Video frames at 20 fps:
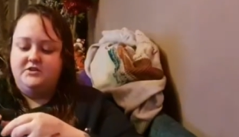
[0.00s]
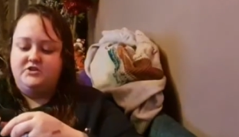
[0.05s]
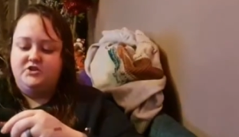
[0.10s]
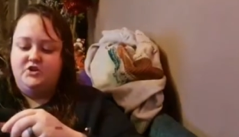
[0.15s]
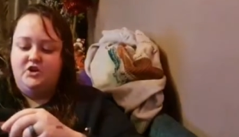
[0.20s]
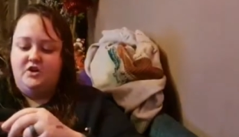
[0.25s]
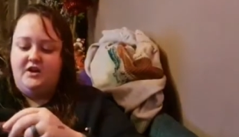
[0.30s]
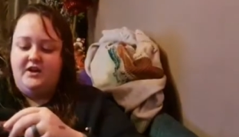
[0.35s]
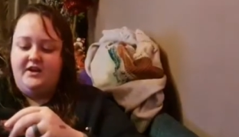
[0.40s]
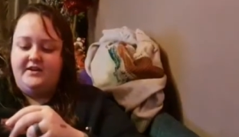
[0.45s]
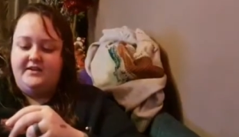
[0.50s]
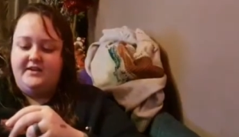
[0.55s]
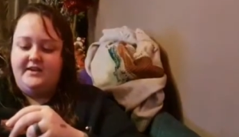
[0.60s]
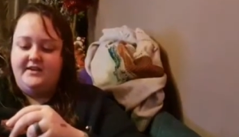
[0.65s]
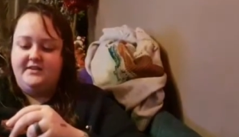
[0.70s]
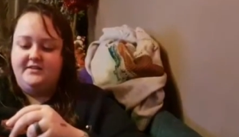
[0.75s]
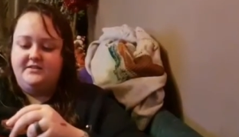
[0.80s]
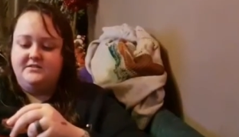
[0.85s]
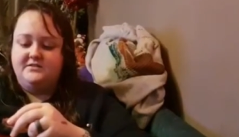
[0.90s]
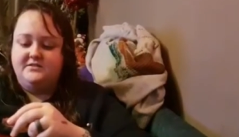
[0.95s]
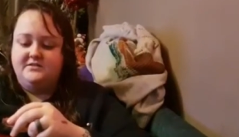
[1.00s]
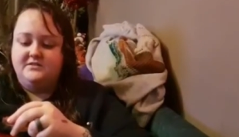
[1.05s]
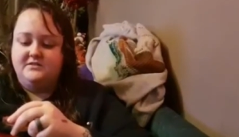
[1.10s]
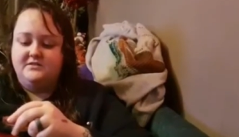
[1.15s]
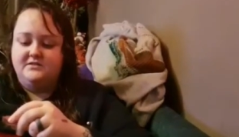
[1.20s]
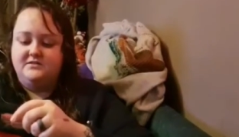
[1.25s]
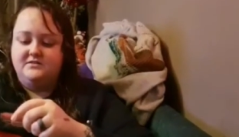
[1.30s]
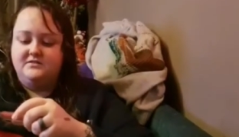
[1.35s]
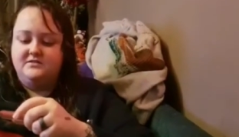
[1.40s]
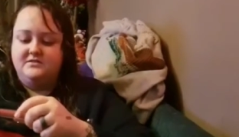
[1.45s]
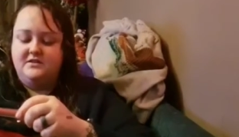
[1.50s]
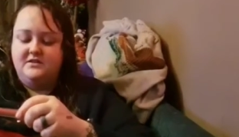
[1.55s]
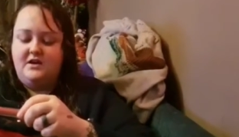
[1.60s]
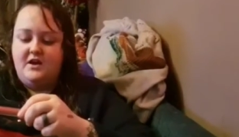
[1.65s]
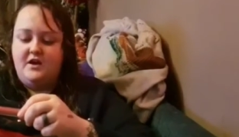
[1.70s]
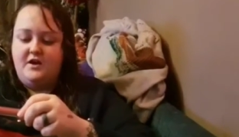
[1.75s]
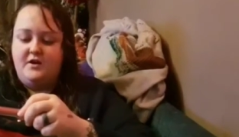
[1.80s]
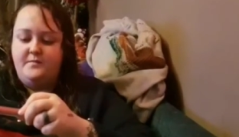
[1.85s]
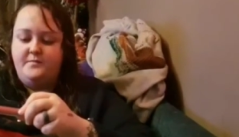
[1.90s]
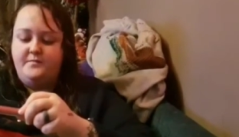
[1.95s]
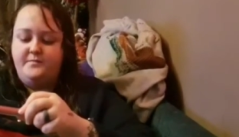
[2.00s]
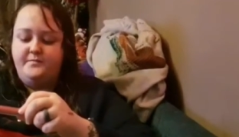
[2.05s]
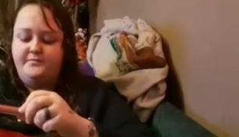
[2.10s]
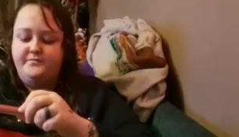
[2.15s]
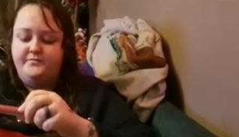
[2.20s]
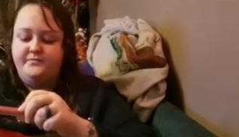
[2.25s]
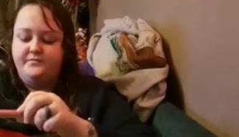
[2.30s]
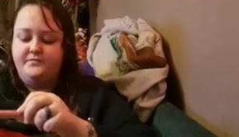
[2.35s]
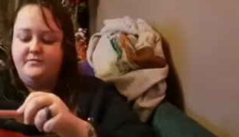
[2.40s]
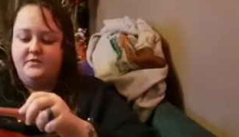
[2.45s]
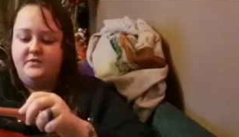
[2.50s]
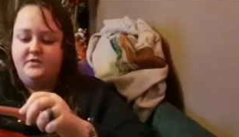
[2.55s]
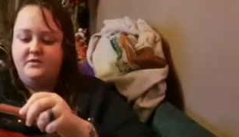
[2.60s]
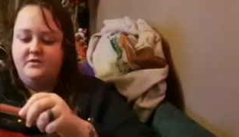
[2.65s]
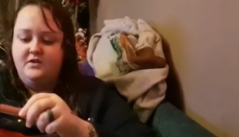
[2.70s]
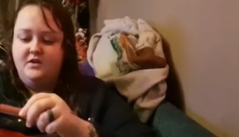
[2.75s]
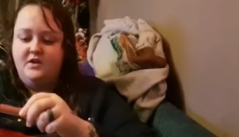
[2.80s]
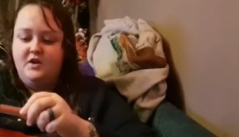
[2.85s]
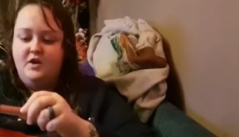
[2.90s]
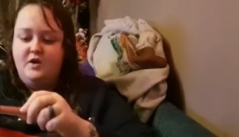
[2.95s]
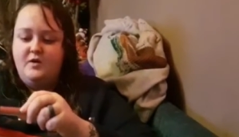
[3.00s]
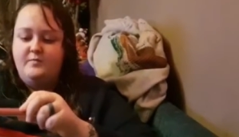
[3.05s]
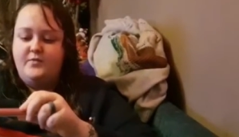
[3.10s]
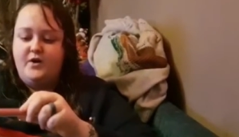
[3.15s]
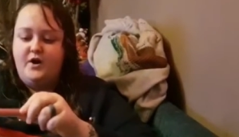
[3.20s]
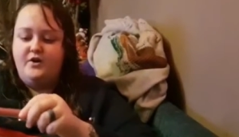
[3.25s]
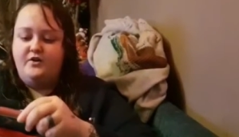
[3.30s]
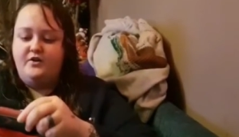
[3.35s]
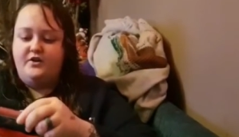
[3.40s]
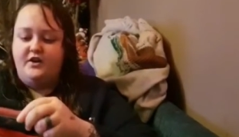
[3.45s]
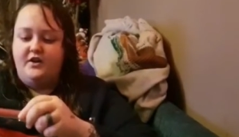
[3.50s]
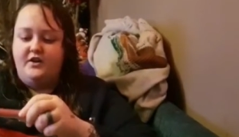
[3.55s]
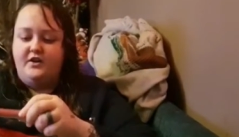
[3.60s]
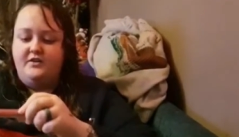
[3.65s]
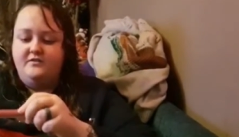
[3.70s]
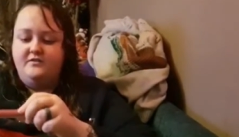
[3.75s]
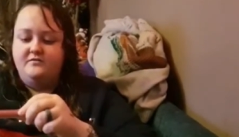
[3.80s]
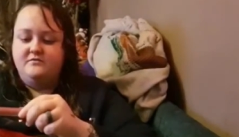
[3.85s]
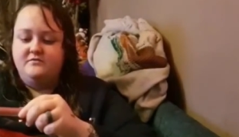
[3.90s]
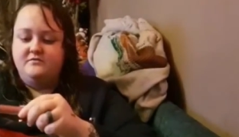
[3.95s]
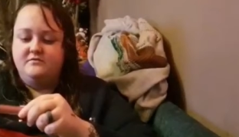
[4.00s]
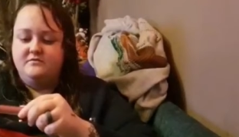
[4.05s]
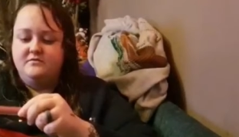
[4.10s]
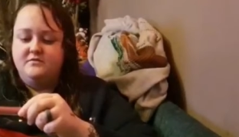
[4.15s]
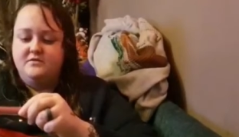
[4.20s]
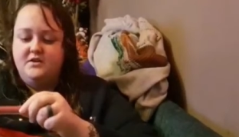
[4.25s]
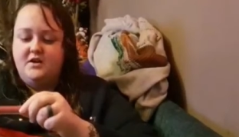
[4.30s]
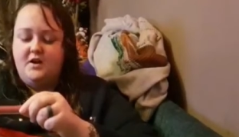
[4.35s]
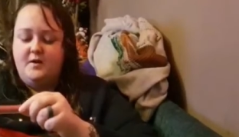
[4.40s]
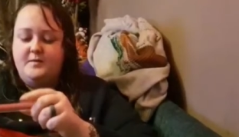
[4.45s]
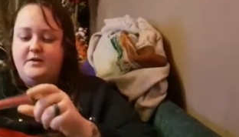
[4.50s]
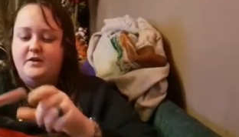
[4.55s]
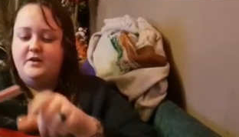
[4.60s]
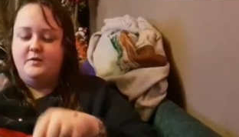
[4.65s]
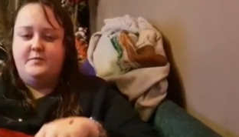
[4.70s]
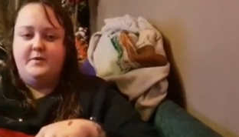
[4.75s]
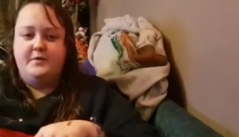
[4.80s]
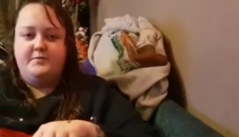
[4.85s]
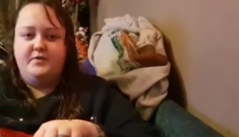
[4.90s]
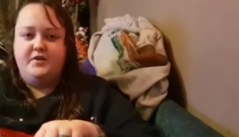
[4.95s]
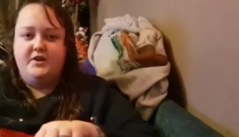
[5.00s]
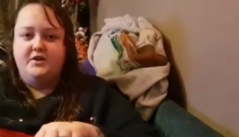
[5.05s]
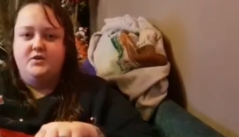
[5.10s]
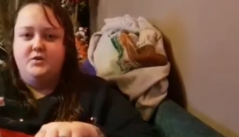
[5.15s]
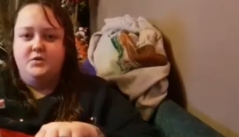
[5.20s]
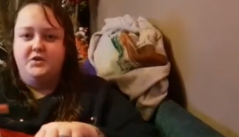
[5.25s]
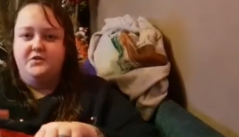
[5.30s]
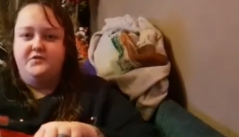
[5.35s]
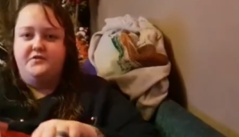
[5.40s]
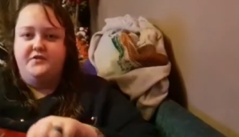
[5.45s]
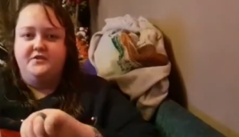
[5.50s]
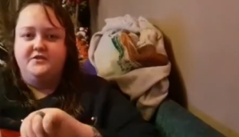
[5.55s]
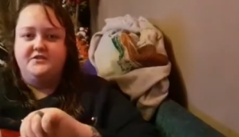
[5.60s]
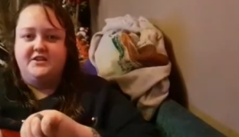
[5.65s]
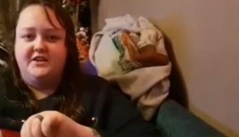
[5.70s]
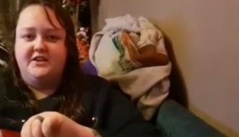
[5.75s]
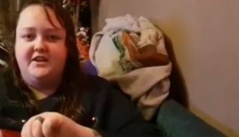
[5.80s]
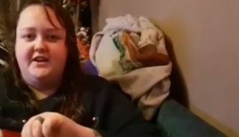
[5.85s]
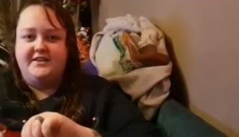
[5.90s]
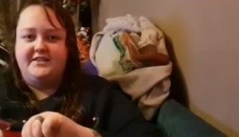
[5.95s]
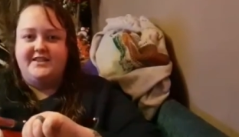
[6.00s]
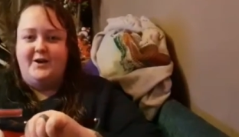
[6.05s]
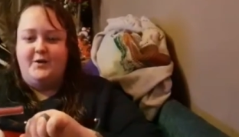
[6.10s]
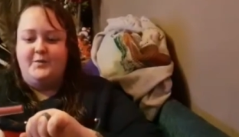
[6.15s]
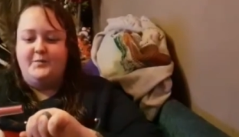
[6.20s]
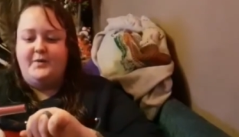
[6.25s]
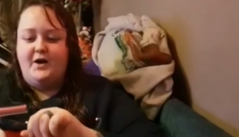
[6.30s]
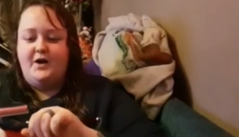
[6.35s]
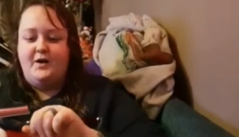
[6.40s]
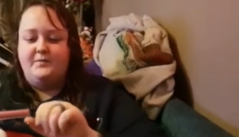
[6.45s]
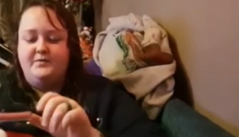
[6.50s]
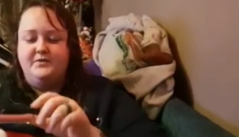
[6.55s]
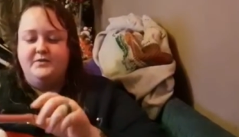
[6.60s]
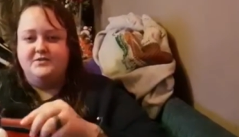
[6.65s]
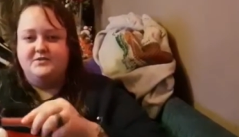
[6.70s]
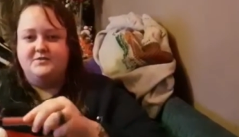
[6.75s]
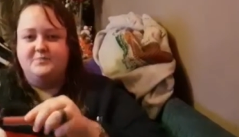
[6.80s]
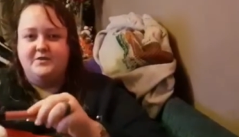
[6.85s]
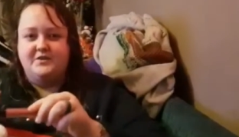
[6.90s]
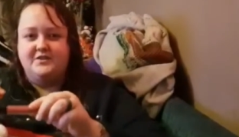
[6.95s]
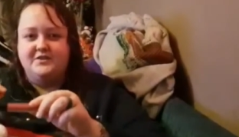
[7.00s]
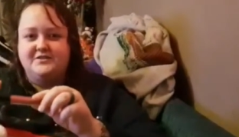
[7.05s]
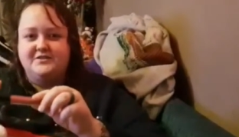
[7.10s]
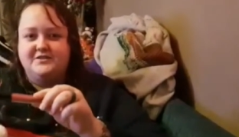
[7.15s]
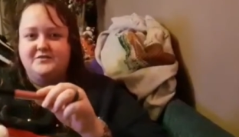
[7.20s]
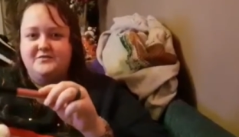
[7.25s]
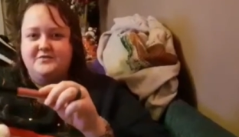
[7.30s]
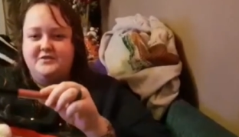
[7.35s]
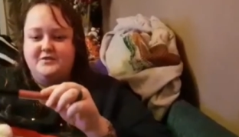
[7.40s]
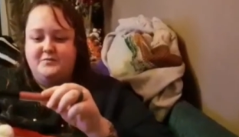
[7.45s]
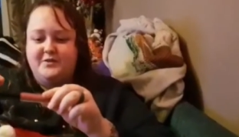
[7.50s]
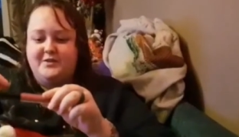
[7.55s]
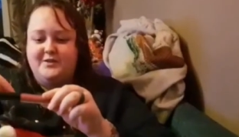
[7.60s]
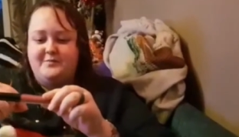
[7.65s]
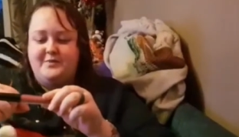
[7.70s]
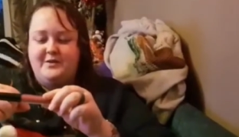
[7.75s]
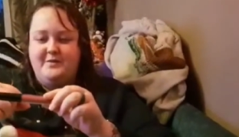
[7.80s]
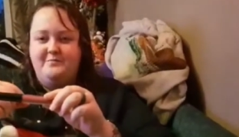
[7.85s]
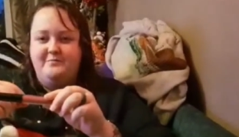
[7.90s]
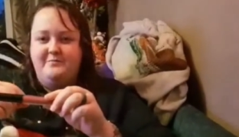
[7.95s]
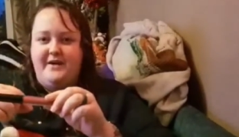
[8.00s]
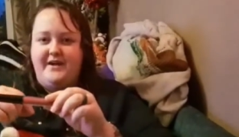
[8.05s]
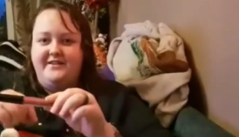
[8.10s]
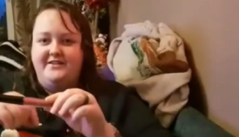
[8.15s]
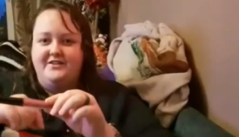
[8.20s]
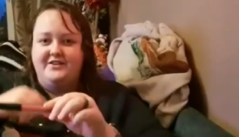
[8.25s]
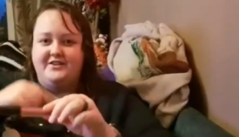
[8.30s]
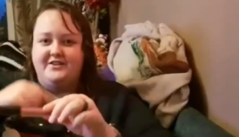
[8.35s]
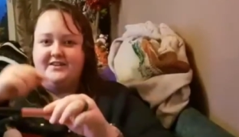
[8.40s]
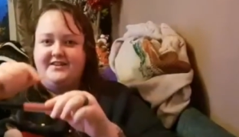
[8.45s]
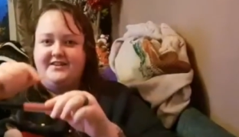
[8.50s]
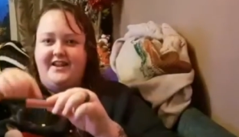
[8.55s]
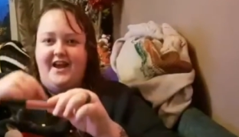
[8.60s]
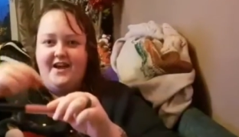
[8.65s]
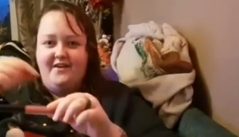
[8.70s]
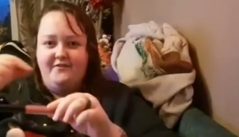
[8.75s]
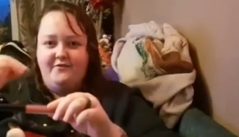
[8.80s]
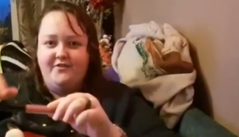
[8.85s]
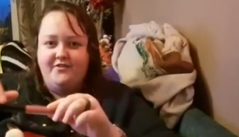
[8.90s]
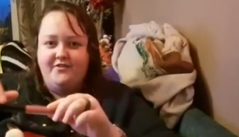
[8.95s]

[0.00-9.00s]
it's not like it's um broken. I mean, it would be pretty cool if it was done like that on purpose, because if it, with it being bent you can get